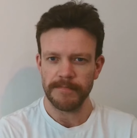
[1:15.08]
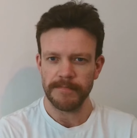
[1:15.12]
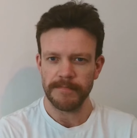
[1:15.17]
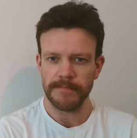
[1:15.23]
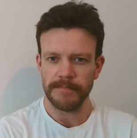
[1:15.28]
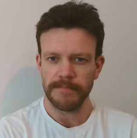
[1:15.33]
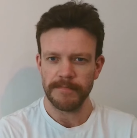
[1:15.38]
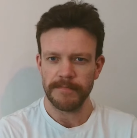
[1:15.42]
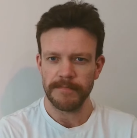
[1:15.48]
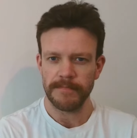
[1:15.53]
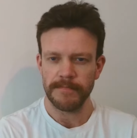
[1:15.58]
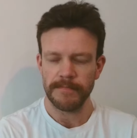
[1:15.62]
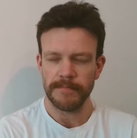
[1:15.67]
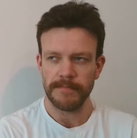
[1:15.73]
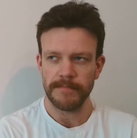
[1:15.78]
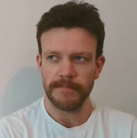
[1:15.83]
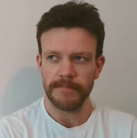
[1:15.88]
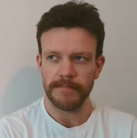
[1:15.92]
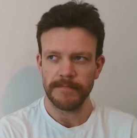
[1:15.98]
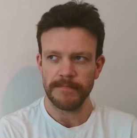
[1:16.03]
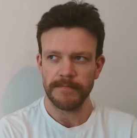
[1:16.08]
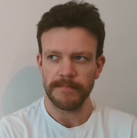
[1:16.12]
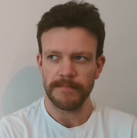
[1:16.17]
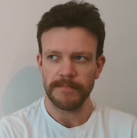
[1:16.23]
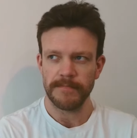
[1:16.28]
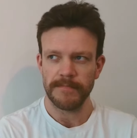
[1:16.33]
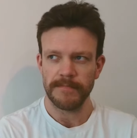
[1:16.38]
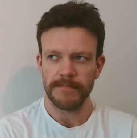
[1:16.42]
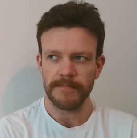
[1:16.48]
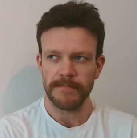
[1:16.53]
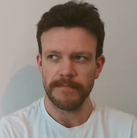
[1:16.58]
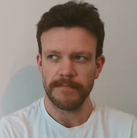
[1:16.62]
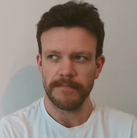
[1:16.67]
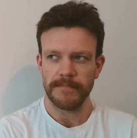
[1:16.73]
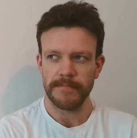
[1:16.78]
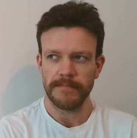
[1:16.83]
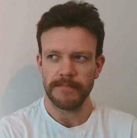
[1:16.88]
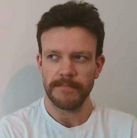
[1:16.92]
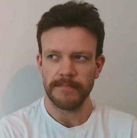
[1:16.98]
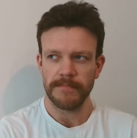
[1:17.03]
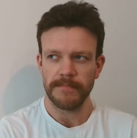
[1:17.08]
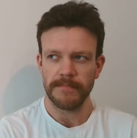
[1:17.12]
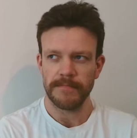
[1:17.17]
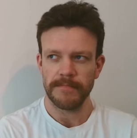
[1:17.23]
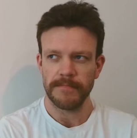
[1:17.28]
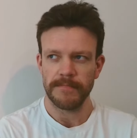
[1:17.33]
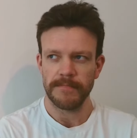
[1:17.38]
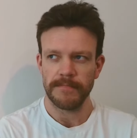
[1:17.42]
(silence)